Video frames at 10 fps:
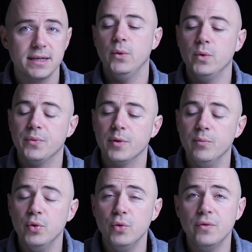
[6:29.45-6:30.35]
It would
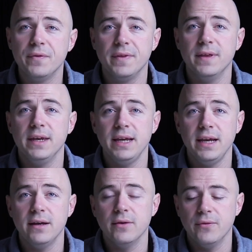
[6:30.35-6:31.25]
remove the
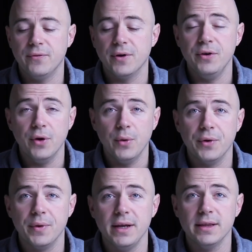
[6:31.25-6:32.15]
need for a
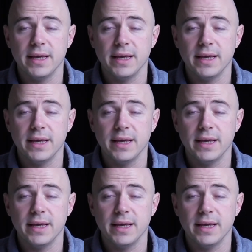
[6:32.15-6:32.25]
notary,